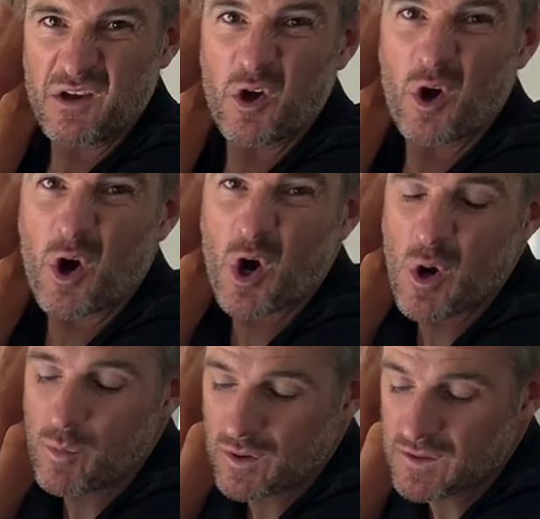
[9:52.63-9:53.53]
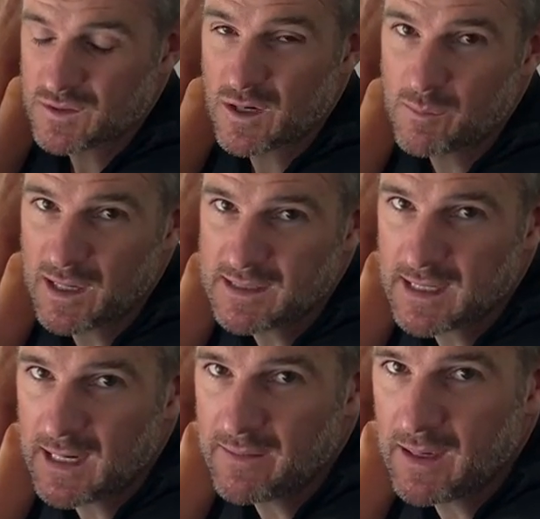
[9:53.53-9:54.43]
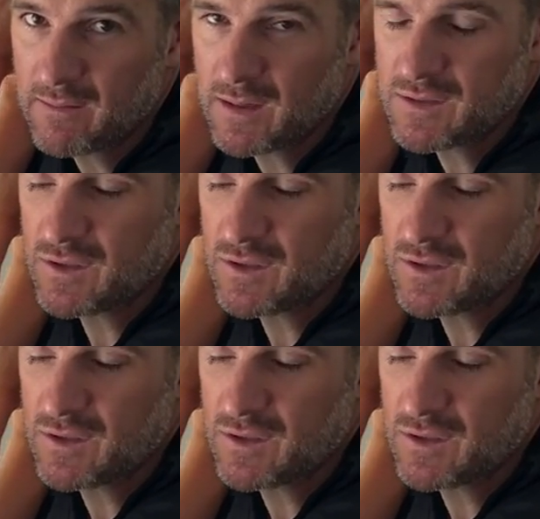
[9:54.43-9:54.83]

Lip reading: her homework is going to maintain that, right? So